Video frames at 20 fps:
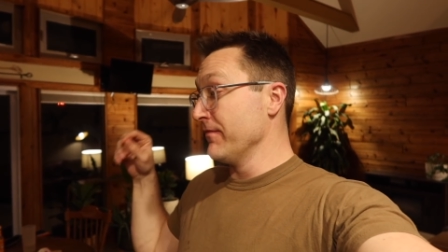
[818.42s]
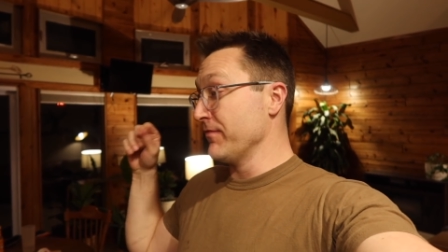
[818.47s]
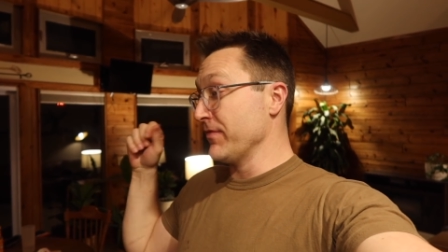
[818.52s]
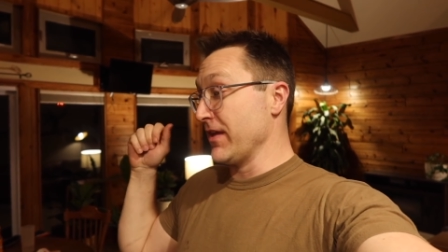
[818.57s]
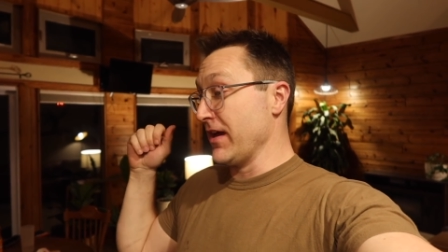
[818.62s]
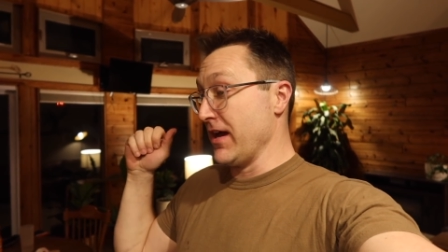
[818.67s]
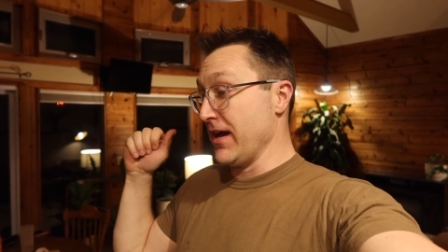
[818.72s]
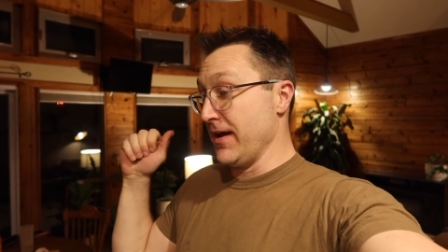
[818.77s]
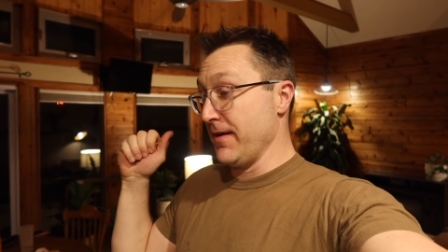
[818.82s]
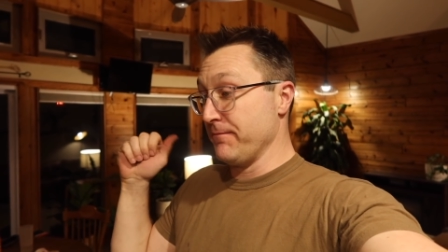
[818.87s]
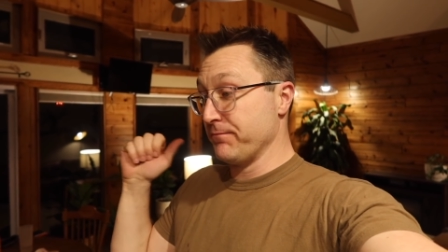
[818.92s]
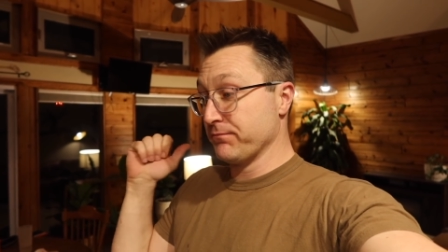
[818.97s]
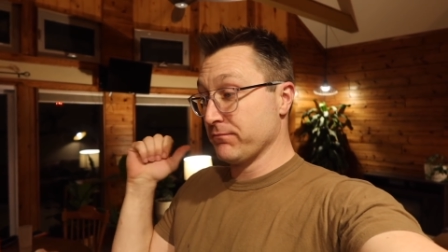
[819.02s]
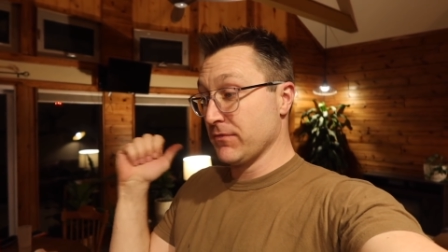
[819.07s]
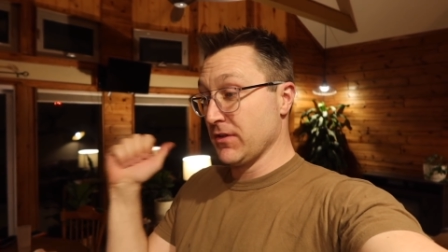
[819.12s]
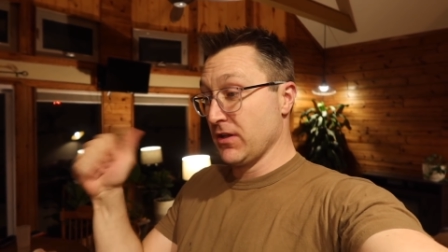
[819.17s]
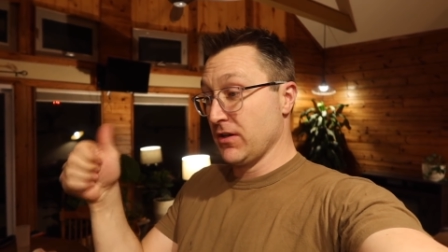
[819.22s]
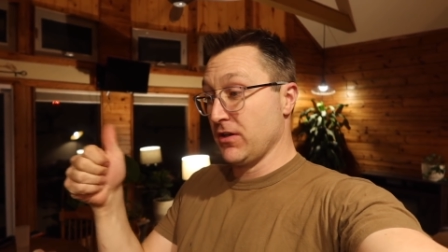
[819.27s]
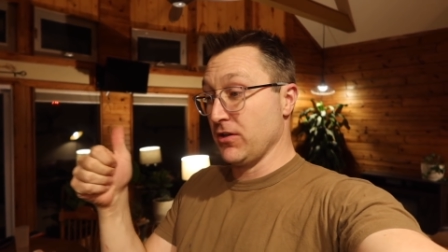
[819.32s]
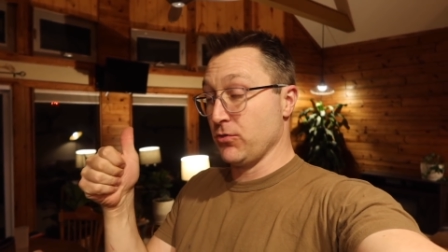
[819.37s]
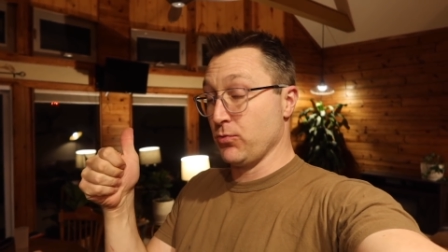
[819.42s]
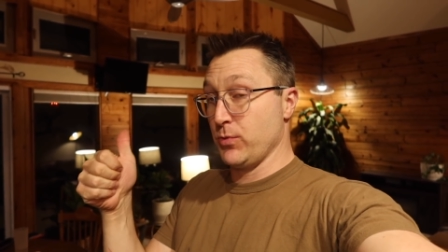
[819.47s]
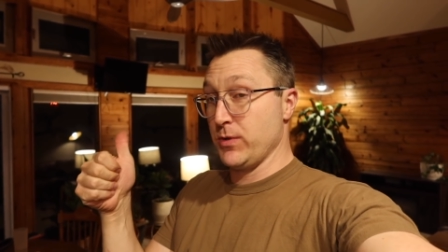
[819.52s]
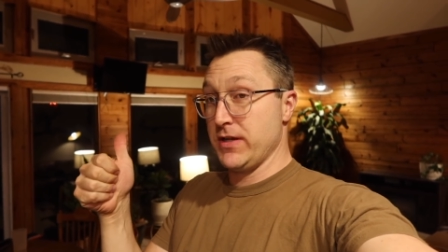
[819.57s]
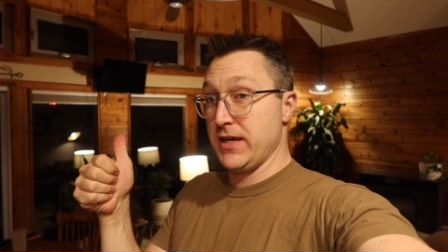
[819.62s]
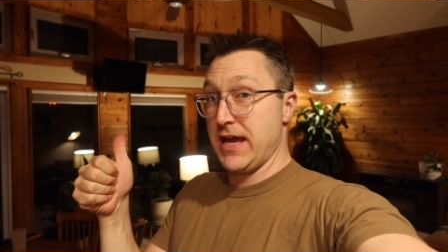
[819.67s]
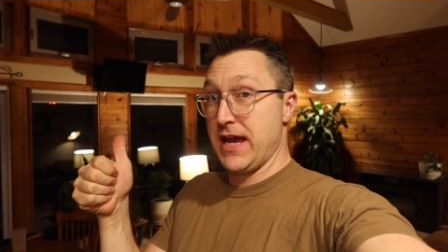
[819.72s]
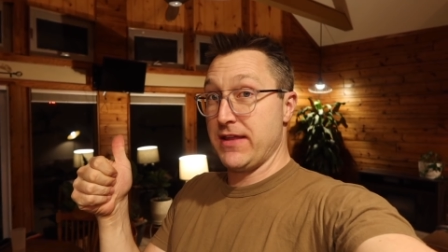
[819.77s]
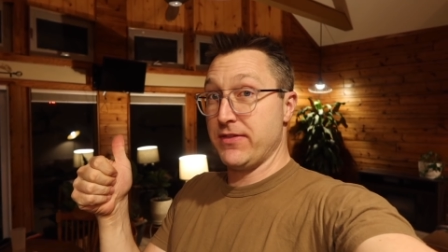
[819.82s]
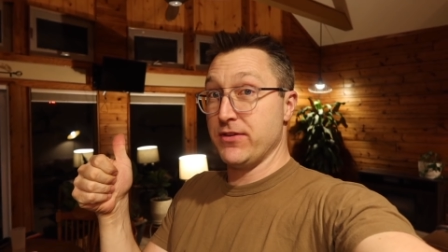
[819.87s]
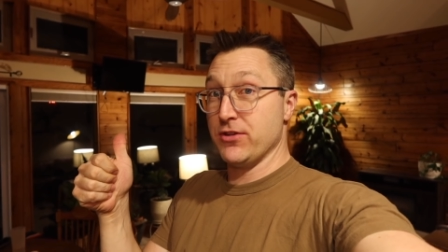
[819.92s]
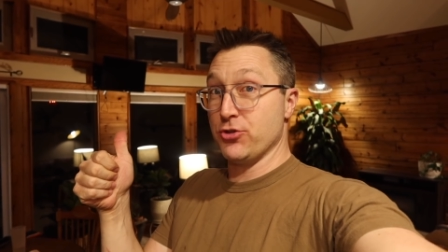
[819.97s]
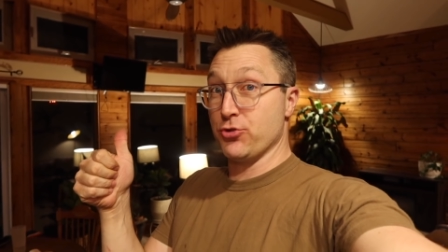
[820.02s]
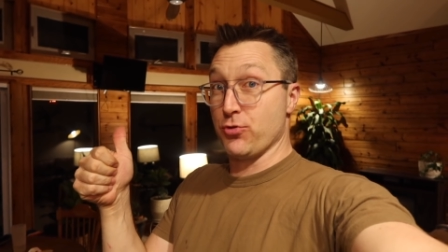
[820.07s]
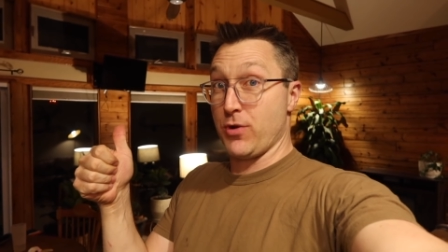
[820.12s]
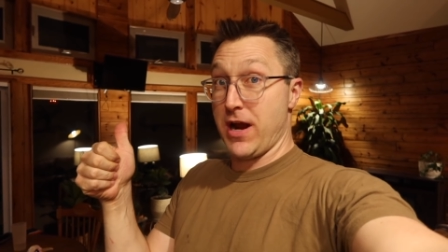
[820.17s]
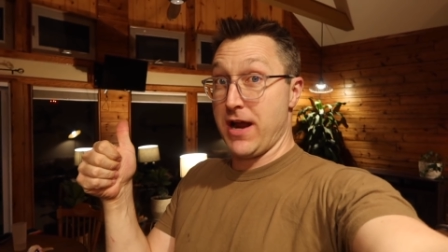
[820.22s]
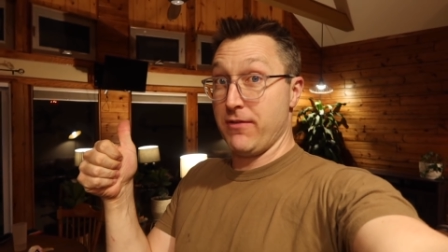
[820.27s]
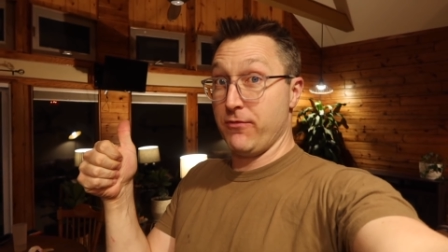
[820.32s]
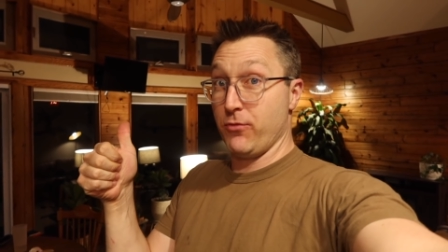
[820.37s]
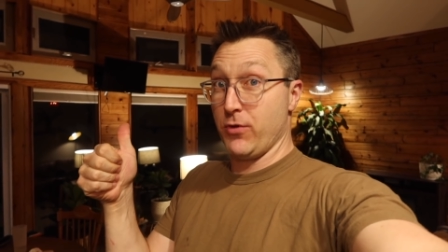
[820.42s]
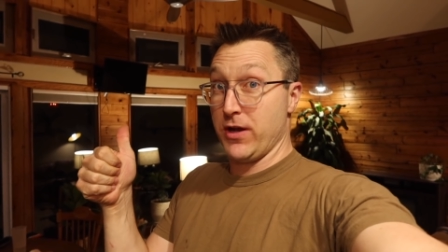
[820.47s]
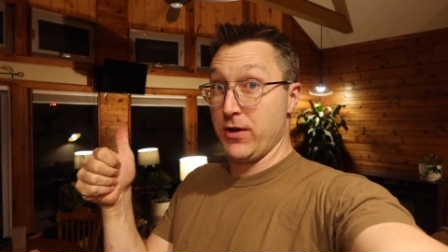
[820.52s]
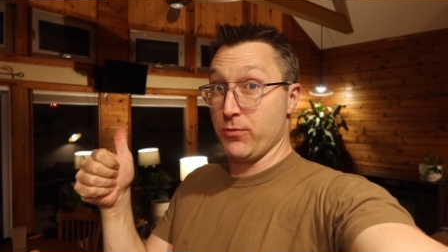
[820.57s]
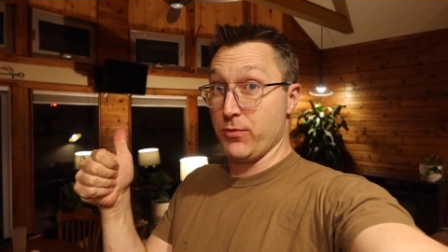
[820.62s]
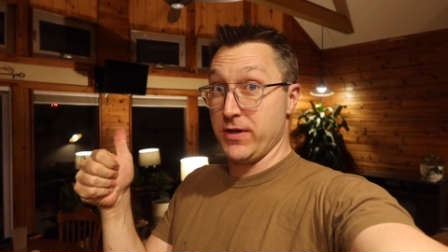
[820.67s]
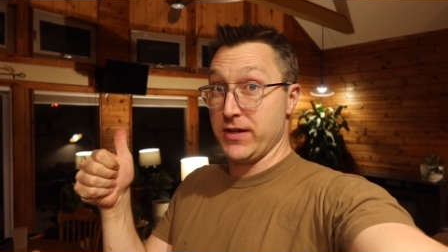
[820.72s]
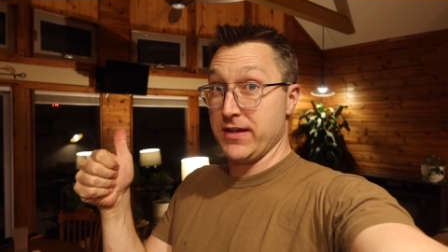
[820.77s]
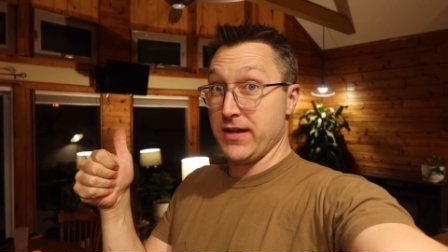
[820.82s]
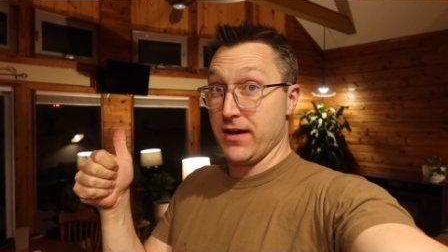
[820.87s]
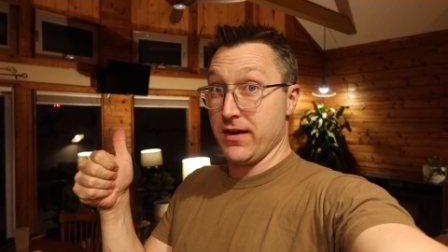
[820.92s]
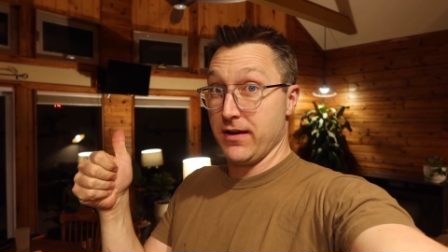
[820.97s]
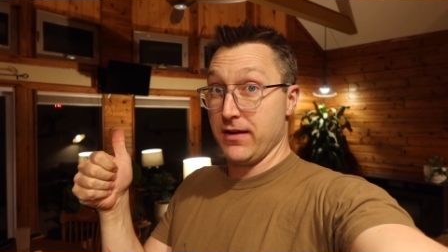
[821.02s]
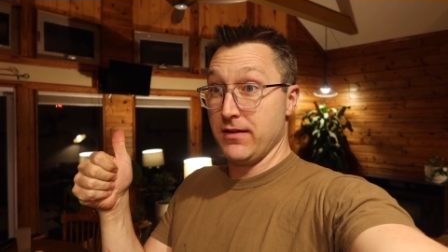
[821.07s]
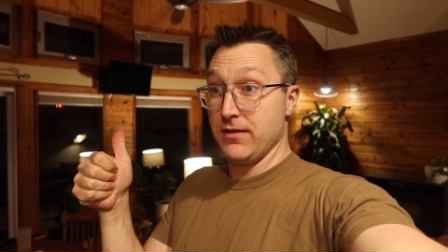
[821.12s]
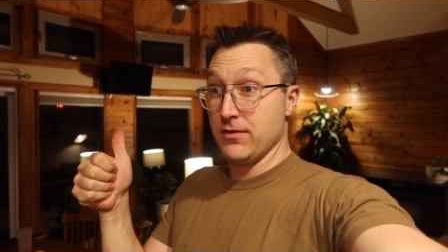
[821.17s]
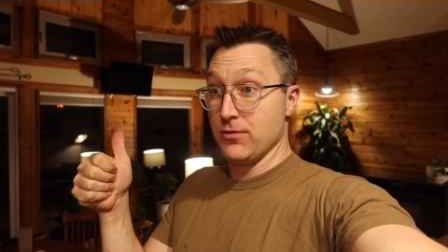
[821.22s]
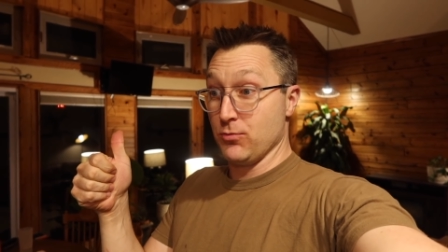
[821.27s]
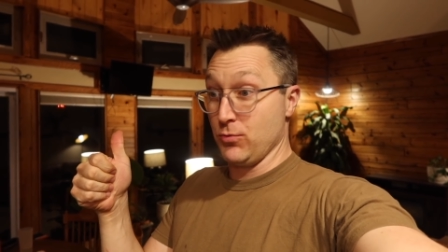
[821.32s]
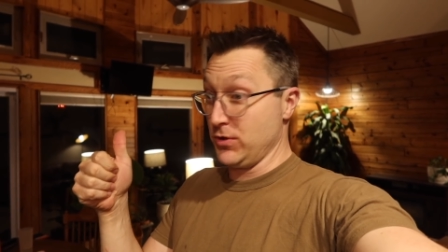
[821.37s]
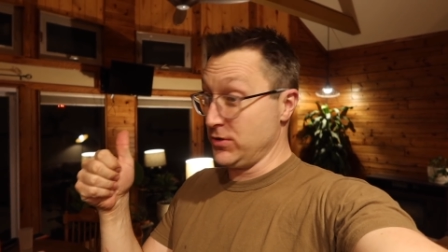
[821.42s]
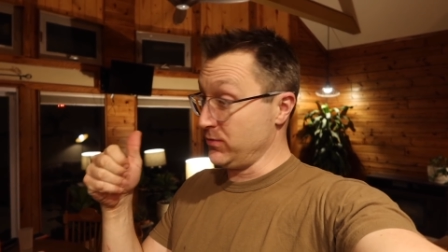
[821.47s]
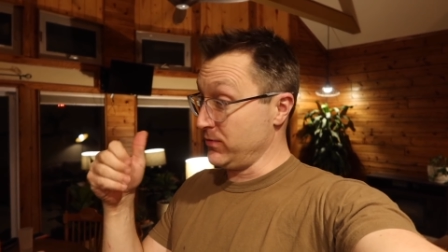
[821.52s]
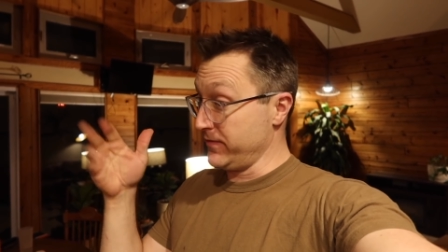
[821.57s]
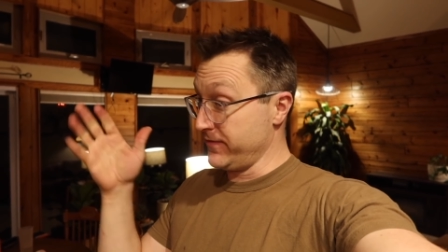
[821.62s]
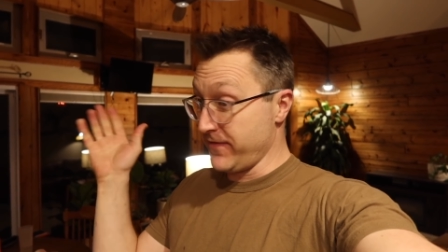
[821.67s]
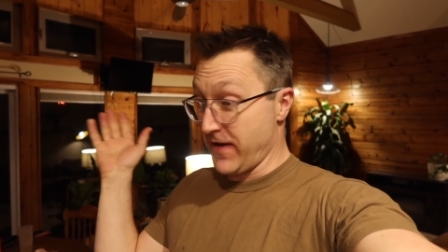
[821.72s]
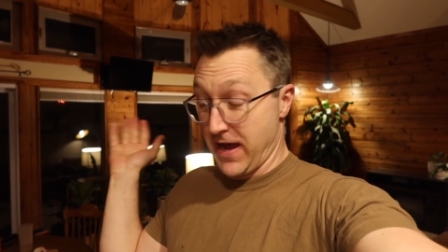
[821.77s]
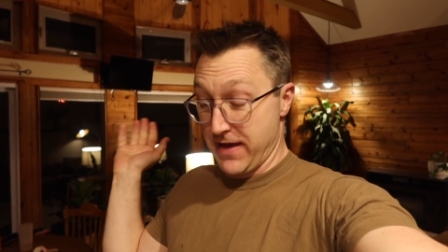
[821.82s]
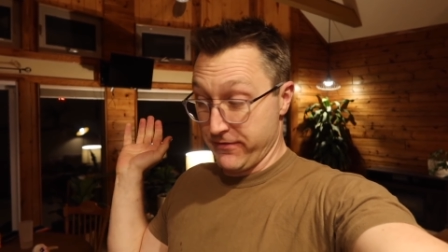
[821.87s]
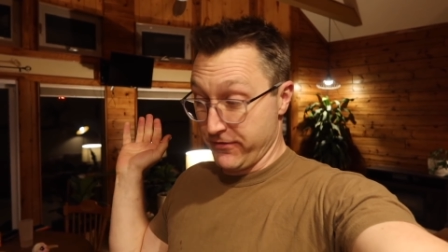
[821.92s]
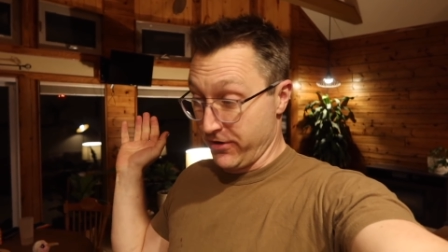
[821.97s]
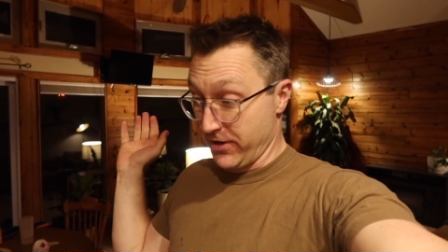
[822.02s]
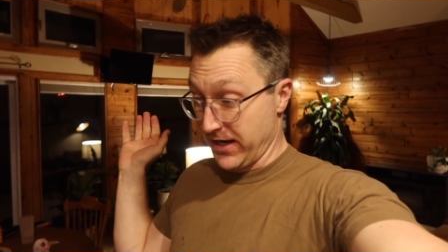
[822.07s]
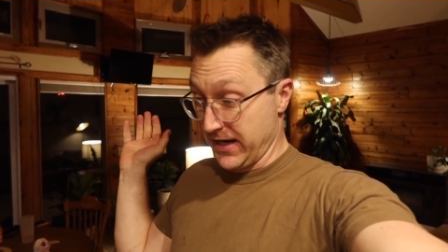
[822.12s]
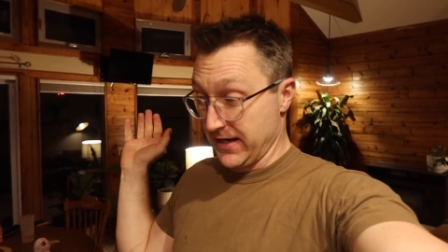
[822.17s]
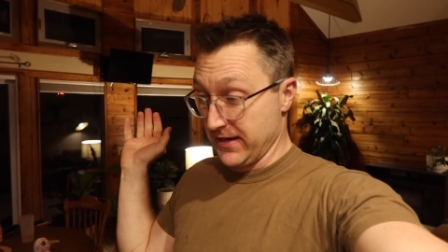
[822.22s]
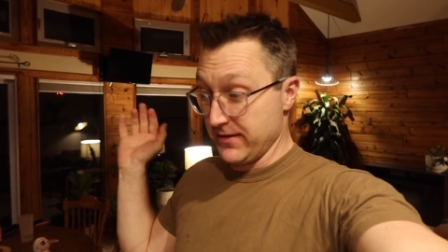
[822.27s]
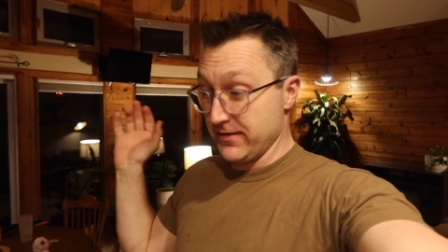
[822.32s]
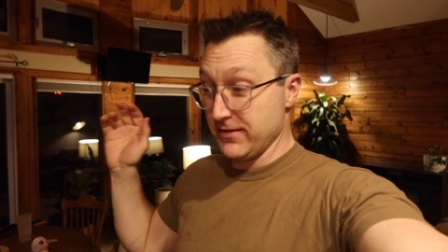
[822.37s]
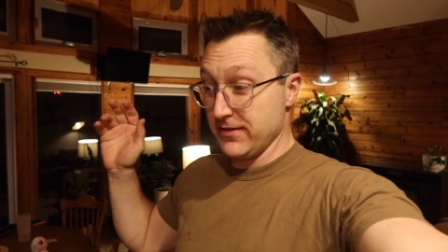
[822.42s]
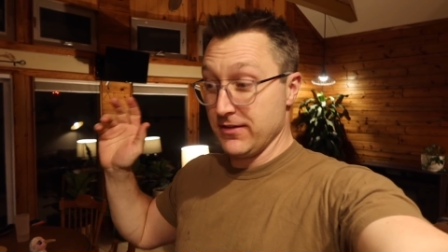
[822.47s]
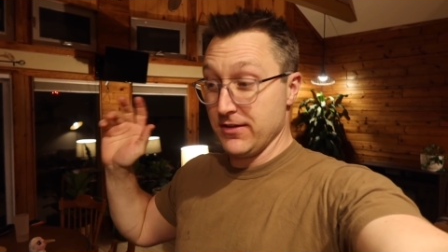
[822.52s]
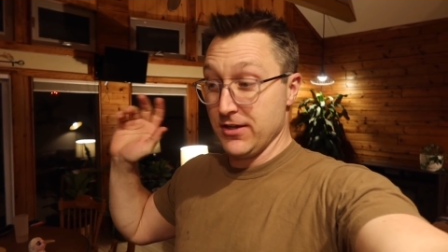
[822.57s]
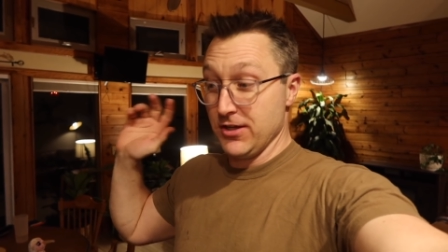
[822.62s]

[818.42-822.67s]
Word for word: Because we had the driveway redone, which was $5 grand.